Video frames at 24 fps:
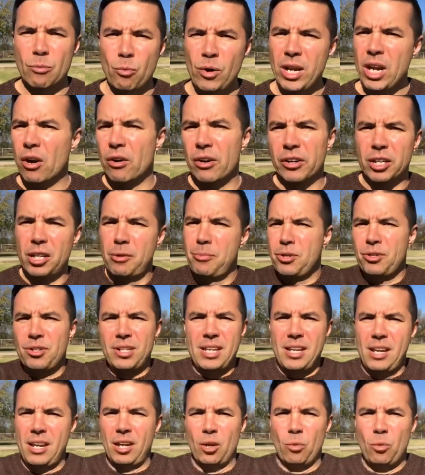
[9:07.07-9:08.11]
We are a community
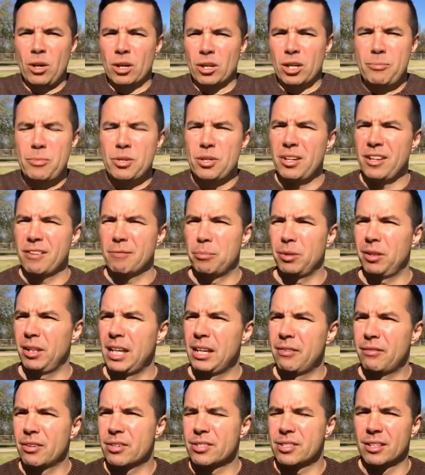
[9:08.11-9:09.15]
here. We're a community of
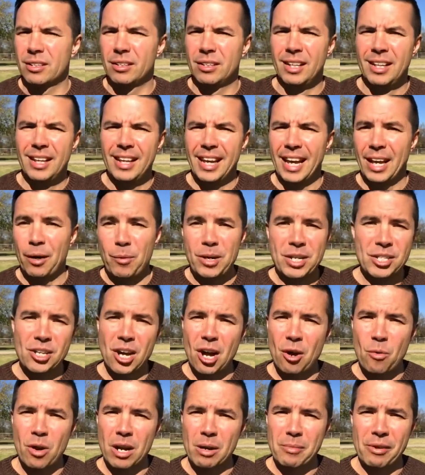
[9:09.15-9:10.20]
believers, and we just
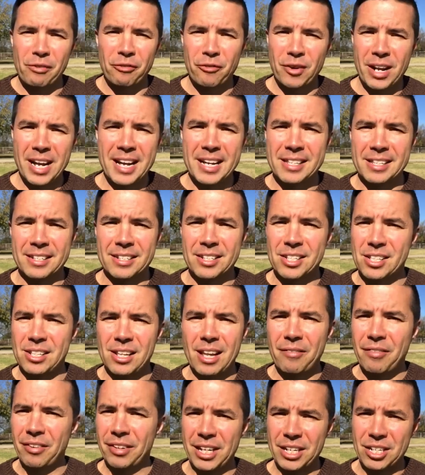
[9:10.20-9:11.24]
all want to be friends and just
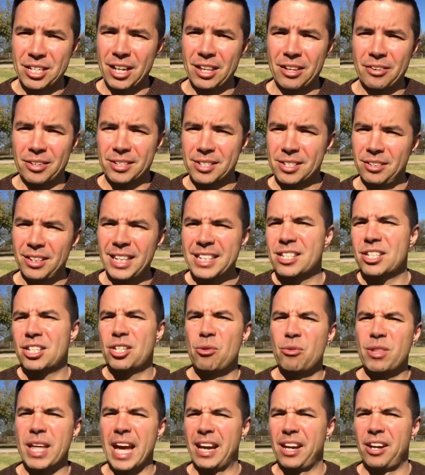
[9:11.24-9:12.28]
love on each other. And so let's
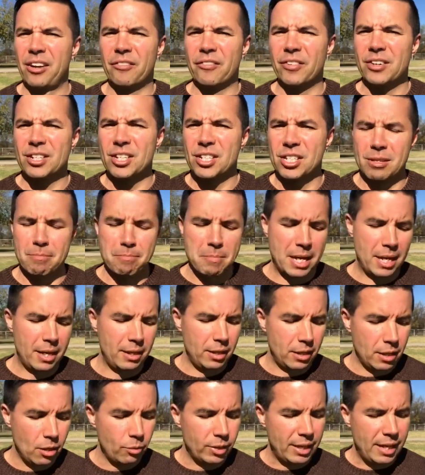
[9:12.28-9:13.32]
do that here for just a minute,
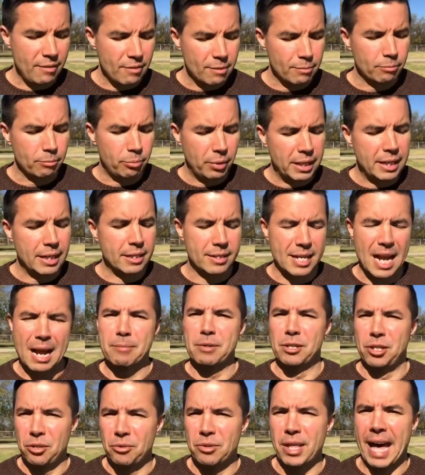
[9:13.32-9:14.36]
and give them plenty of time
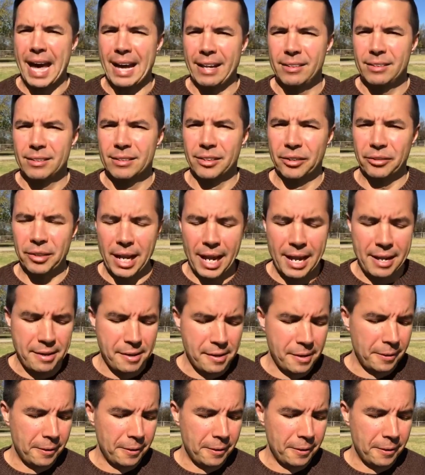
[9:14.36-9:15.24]
to do that, okay?